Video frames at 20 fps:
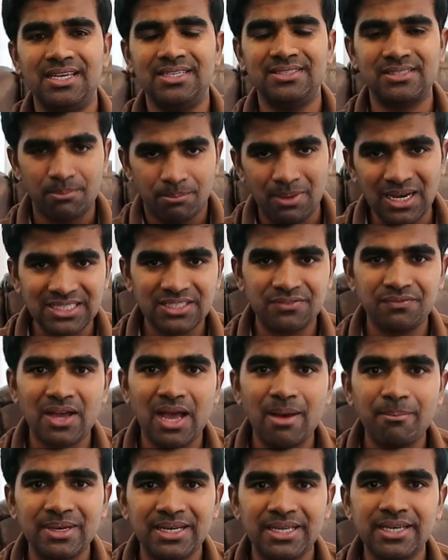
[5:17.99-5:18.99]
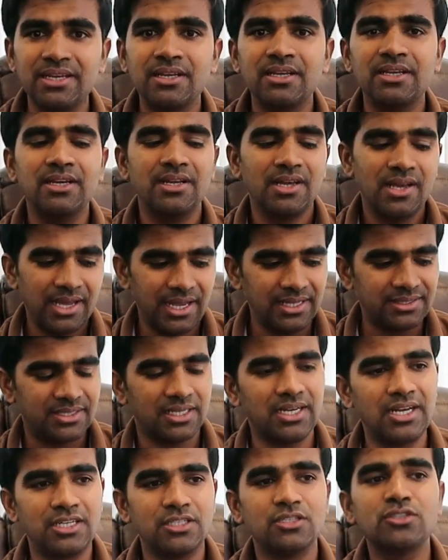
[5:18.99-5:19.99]
is a multifamily, it's
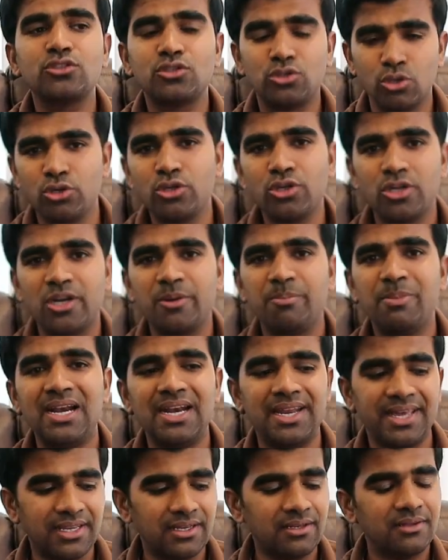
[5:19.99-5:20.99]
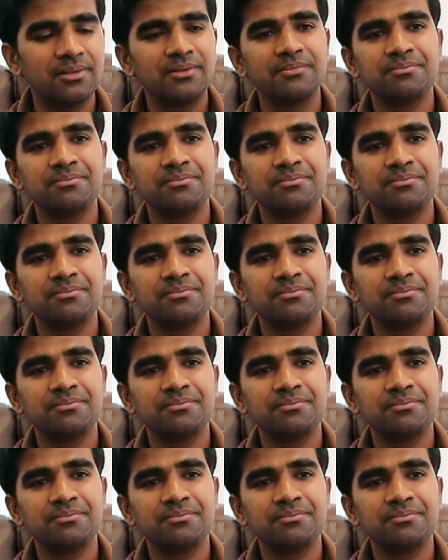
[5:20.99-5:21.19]
a two unit building,